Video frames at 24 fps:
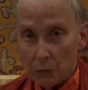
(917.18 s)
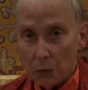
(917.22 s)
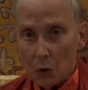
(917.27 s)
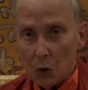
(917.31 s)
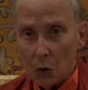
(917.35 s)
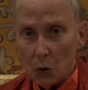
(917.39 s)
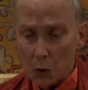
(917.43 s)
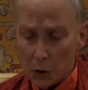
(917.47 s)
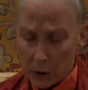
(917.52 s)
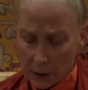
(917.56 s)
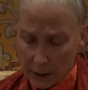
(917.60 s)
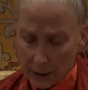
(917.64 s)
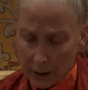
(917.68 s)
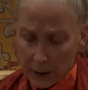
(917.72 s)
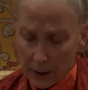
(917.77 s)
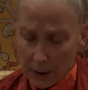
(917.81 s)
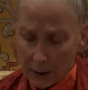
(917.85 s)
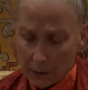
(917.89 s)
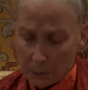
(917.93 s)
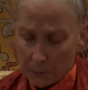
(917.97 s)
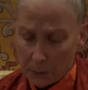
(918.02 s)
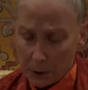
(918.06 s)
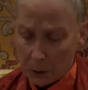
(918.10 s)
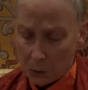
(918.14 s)
Could he
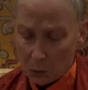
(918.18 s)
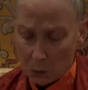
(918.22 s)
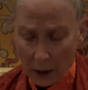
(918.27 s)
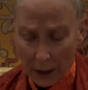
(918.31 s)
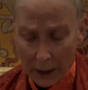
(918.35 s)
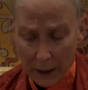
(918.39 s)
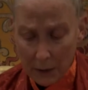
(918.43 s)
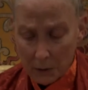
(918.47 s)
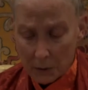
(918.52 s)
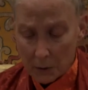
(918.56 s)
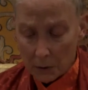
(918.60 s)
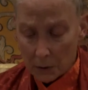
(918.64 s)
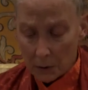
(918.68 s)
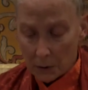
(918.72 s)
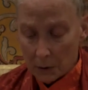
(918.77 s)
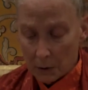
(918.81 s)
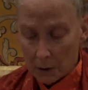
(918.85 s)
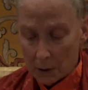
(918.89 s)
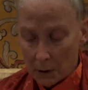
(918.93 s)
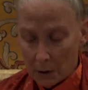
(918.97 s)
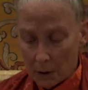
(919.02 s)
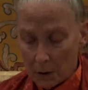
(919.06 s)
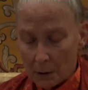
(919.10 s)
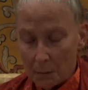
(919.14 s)
have been right?
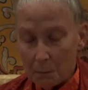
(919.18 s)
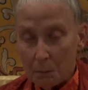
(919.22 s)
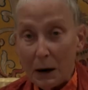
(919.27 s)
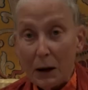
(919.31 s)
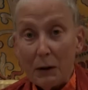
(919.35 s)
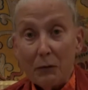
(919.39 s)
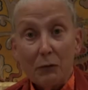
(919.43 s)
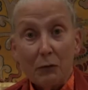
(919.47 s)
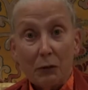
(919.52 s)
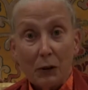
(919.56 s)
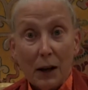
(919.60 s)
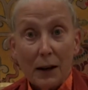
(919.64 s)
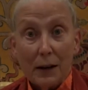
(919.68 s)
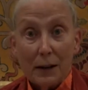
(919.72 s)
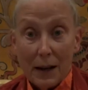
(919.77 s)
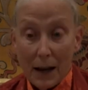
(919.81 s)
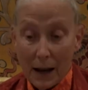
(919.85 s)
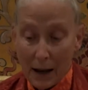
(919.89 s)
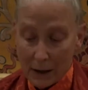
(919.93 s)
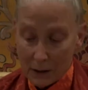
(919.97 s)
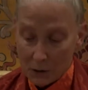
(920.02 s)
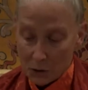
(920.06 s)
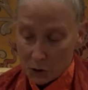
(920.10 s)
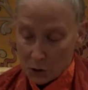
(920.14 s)
My friend
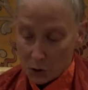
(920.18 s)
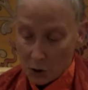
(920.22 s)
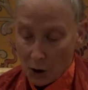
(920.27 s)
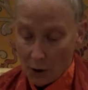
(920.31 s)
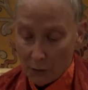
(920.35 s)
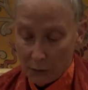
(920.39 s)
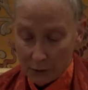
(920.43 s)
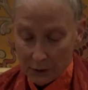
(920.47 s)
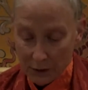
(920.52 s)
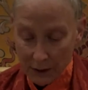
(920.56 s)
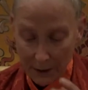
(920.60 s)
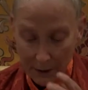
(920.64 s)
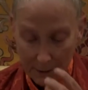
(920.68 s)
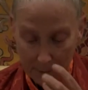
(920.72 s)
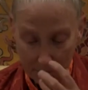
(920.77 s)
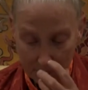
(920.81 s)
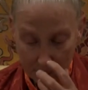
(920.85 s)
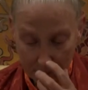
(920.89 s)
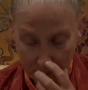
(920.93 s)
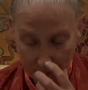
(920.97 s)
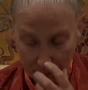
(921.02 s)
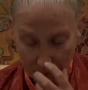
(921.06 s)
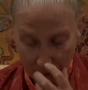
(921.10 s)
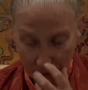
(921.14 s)
asked softly,
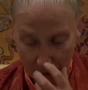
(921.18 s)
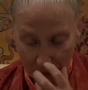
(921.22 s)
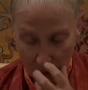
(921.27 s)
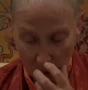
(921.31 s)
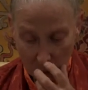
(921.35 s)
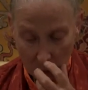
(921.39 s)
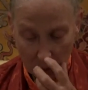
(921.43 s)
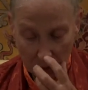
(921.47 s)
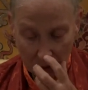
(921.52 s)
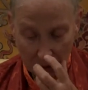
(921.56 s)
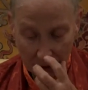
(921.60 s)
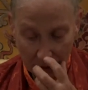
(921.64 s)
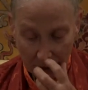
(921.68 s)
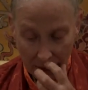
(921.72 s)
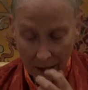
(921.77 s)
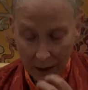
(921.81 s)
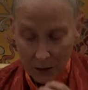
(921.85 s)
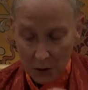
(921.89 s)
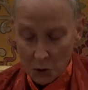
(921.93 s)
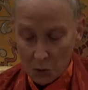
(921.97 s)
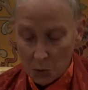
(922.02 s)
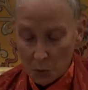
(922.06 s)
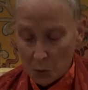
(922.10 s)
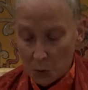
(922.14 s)
when the
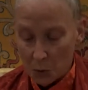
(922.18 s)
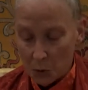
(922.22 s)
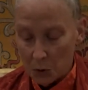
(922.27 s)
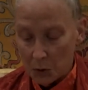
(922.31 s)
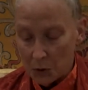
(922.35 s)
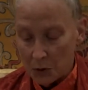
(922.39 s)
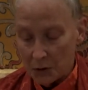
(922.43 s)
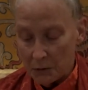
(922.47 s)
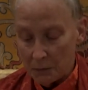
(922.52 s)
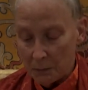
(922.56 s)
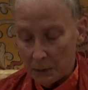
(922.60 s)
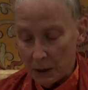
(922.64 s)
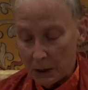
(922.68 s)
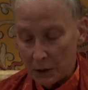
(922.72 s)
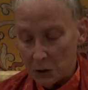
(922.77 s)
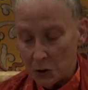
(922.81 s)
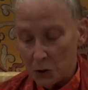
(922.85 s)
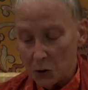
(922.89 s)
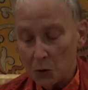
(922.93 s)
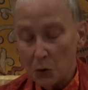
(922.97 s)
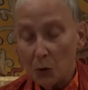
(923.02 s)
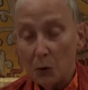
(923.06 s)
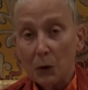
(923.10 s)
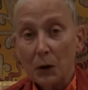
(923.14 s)
last words of my
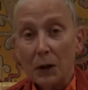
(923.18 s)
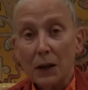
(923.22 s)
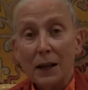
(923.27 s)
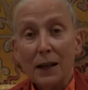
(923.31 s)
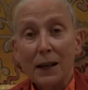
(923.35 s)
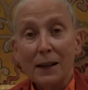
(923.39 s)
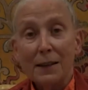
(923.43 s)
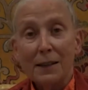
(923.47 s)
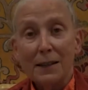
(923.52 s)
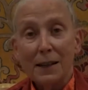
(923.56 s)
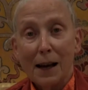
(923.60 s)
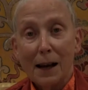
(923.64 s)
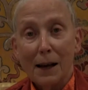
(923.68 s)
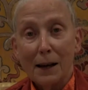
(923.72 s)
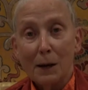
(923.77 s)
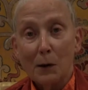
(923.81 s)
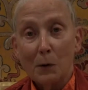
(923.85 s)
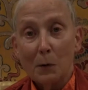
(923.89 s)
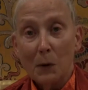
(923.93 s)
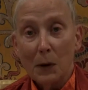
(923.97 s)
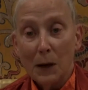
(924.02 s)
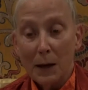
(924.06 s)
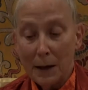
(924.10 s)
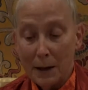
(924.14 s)
story had died
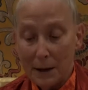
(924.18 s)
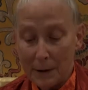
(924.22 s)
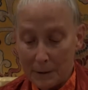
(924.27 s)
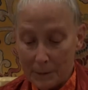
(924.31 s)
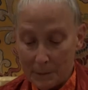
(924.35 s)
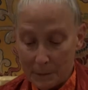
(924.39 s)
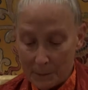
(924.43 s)
away.